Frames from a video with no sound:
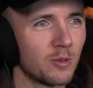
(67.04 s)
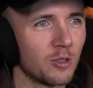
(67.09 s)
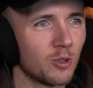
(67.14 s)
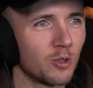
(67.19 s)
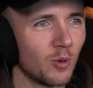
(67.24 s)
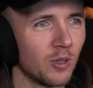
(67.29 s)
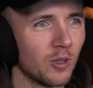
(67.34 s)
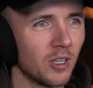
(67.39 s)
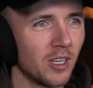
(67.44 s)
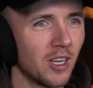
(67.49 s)

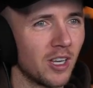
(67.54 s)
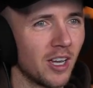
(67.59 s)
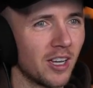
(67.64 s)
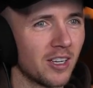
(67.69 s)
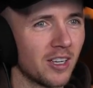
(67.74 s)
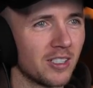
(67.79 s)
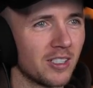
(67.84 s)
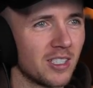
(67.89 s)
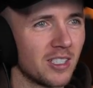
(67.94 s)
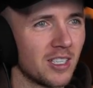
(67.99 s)
one you get
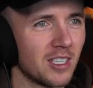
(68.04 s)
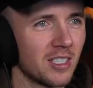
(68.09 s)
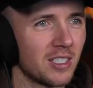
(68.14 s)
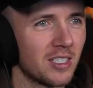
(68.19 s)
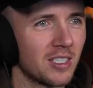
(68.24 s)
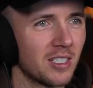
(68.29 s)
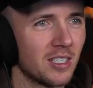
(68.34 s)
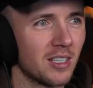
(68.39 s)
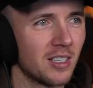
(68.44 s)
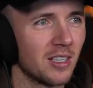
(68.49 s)
because
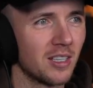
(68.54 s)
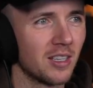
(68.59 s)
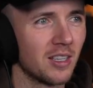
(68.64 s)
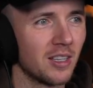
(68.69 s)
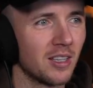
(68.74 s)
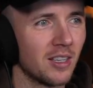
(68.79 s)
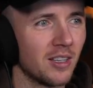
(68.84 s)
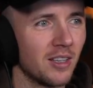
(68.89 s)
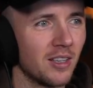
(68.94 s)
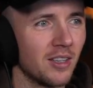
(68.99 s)
there's
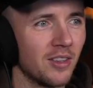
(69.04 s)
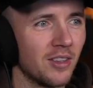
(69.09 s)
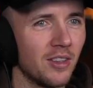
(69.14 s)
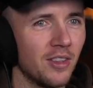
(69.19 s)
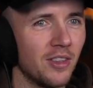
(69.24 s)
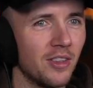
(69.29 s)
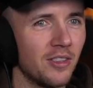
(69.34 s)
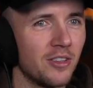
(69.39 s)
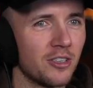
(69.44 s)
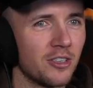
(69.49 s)

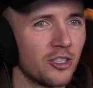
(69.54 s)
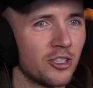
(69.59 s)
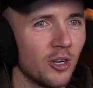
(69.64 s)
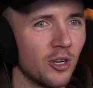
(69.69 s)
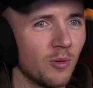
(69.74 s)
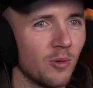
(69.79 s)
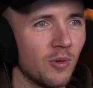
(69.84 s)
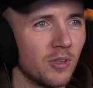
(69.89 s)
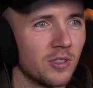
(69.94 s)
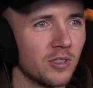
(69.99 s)
the
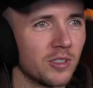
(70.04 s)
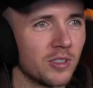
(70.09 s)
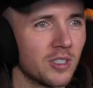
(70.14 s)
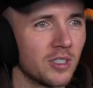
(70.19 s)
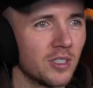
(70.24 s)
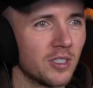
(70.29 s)
shit ones.